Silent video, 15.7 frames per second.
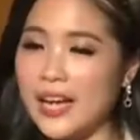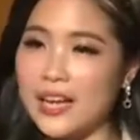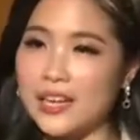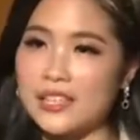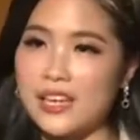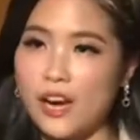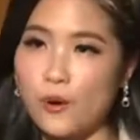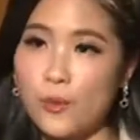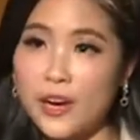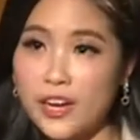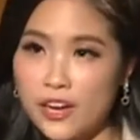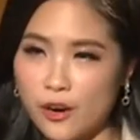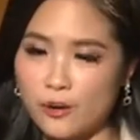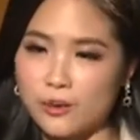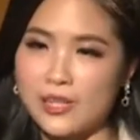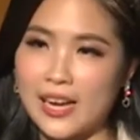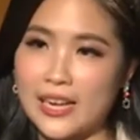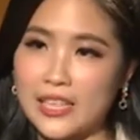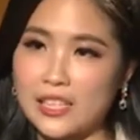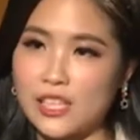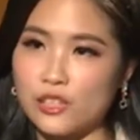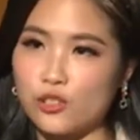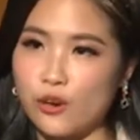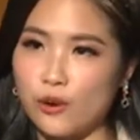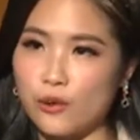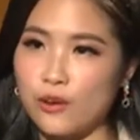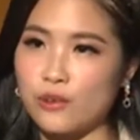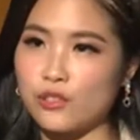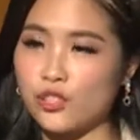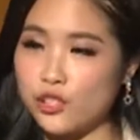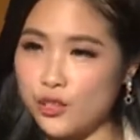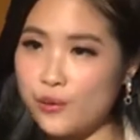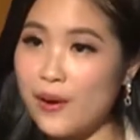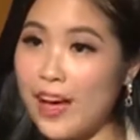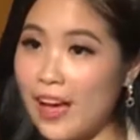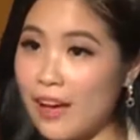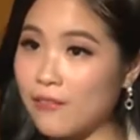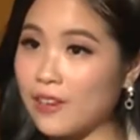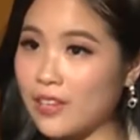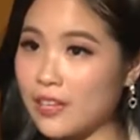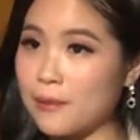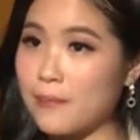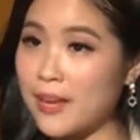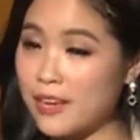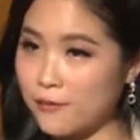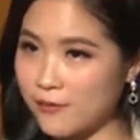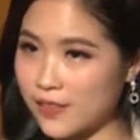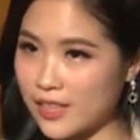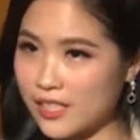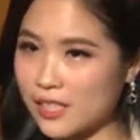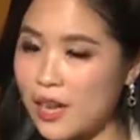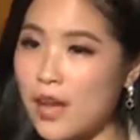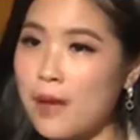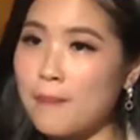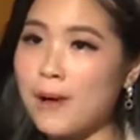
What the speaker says: And now we know that essential oils do have a lot of benefits,